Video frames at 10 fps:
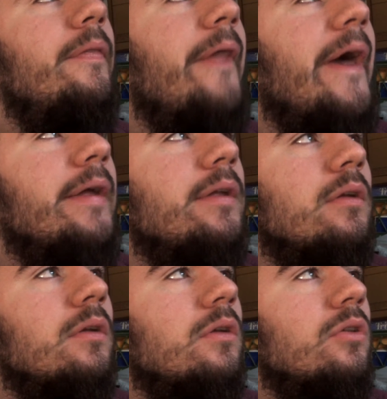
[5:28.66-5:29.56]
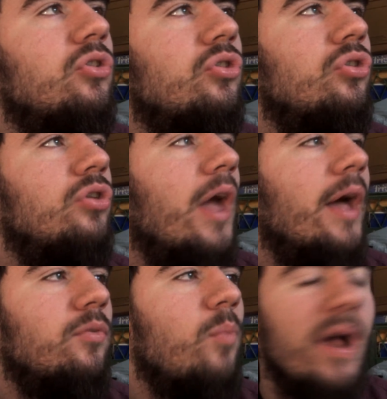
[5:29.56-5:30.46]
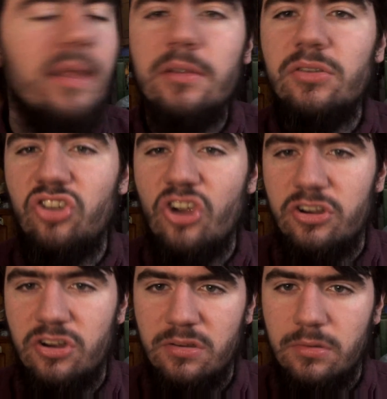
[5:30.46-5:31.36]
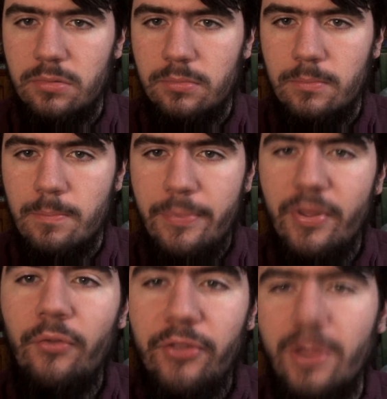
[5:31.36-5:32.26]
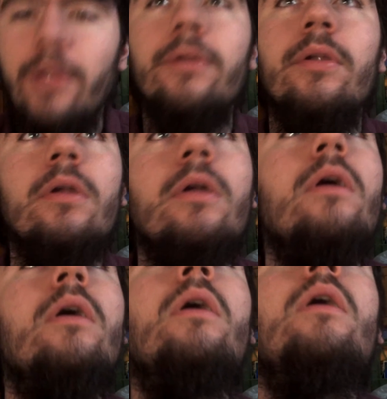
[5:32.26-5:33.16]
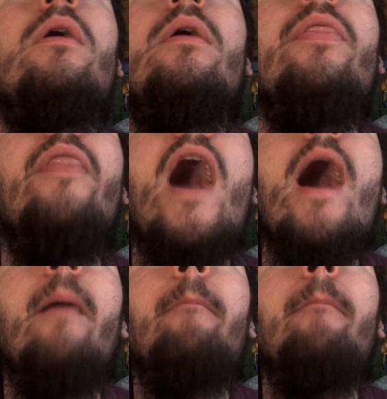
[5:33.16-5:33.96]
That has wireless charging built in that